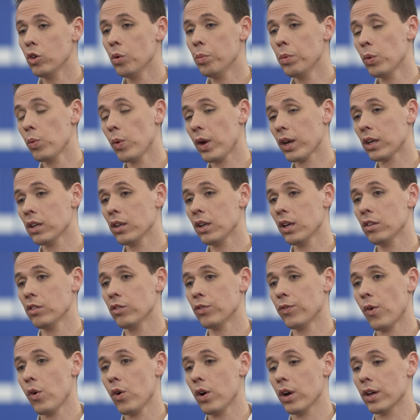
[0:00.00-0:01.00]
you'll be
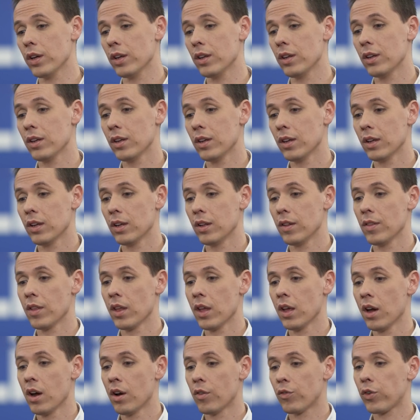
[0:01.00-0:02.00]
recognized for it.
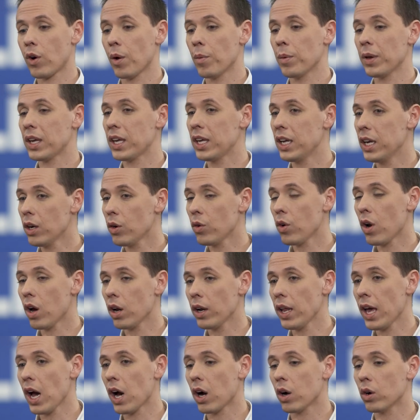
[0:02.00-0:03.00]
From here
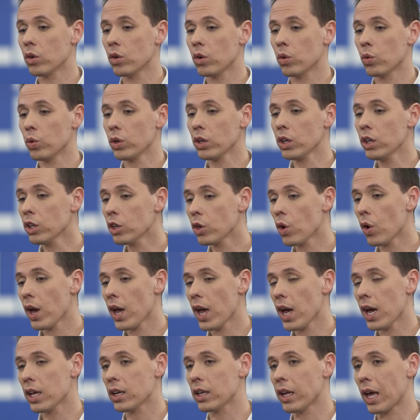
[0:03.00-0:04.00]
on out, we're going to go
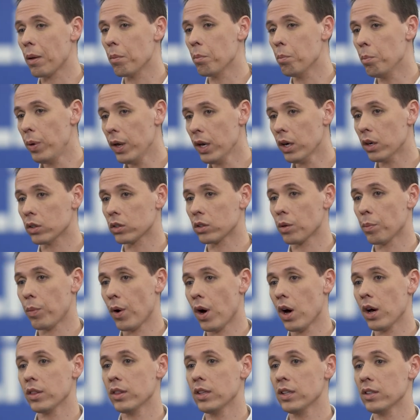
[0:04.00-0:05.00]
ahead and build
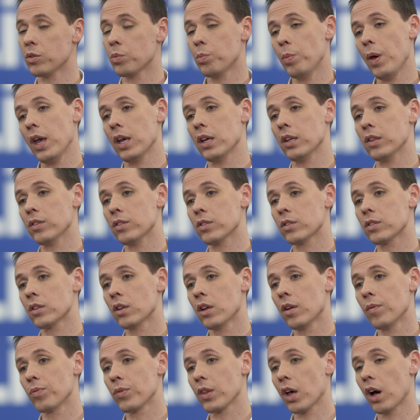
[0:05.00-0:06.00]
upon this base
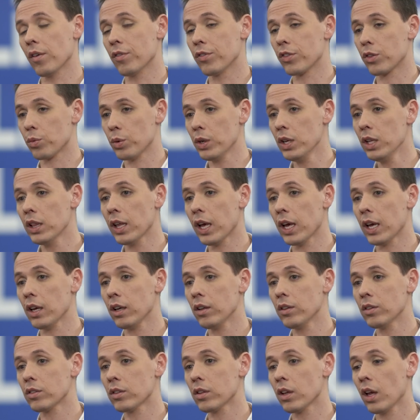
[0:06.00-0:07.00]
of 3
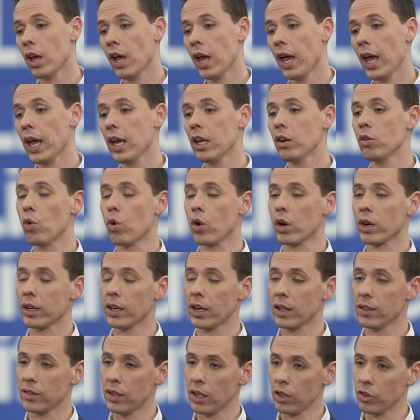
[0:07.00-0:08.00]
legs and
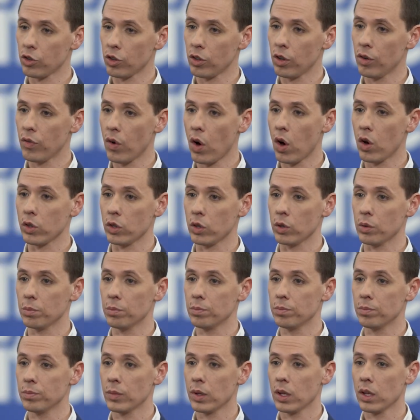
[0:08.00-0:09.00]
organizational
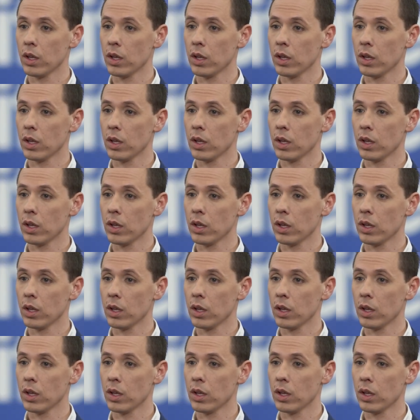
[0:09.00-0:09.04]
volume.